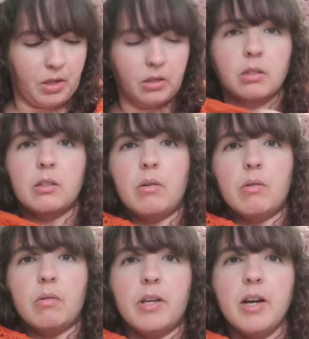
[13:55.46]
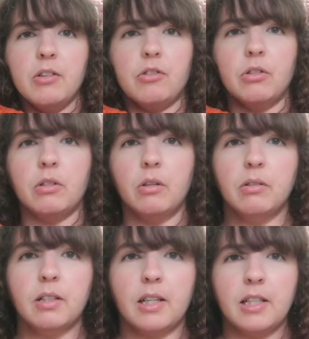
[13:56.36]
So yeah, it just
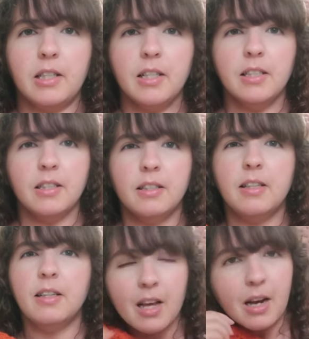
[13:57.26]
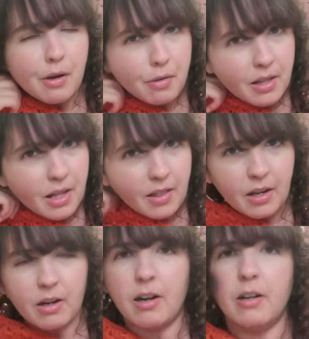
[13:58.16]
goes like this. I think that
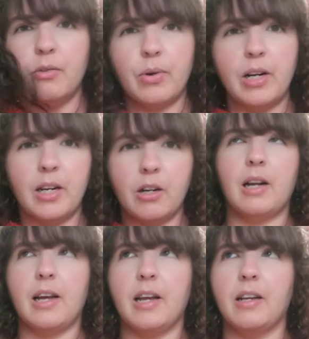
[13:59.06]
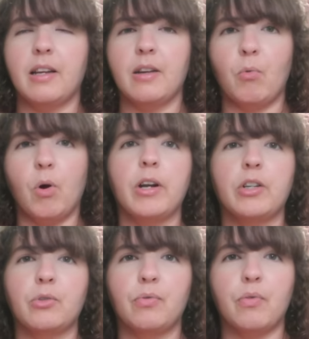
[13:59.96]
the color really like
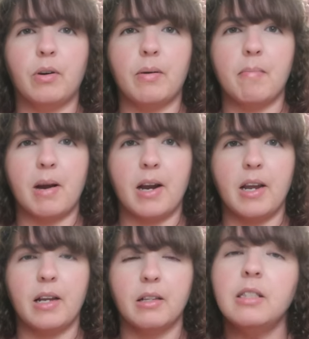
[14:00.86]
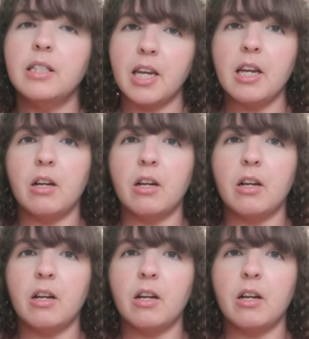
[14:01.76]
works for my skin